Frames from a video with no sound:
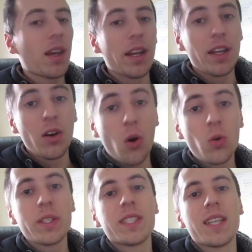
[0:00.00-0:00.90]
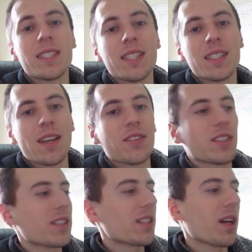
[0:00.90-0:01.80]
And it always does this ever
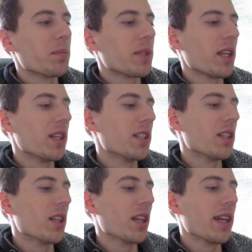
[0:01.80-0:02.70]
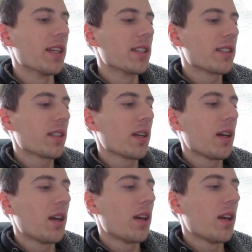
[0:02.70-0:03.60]
since I updated to the latest
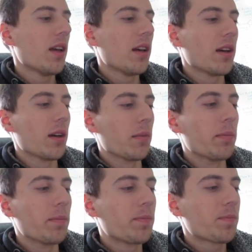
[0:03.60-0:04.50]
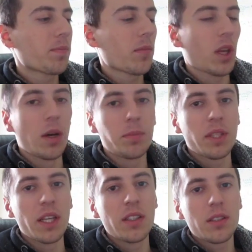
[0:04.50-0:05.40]
um,
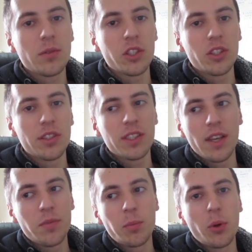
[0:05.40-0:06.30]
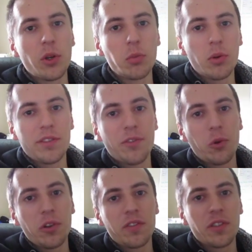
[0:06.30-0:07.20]
update, which is 7.0.4
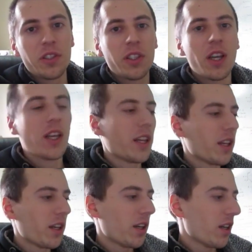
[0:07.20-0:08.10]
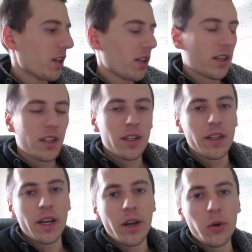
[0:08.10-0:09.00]
for the
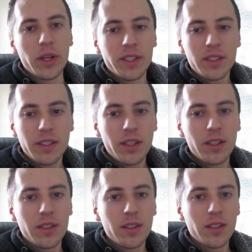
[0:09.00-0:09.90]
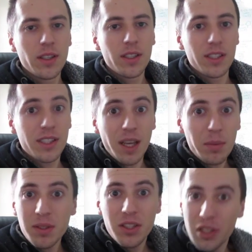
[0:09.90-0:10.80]
iOS. Does this
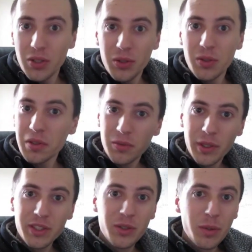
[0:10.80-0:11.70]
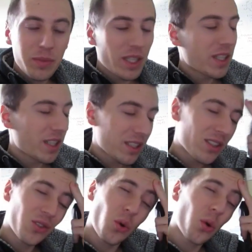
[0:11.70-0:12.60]
happen to you once you update it? It's
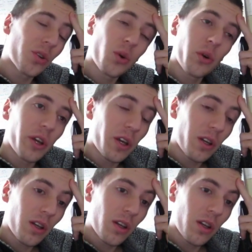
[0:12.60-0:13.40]
so annoying.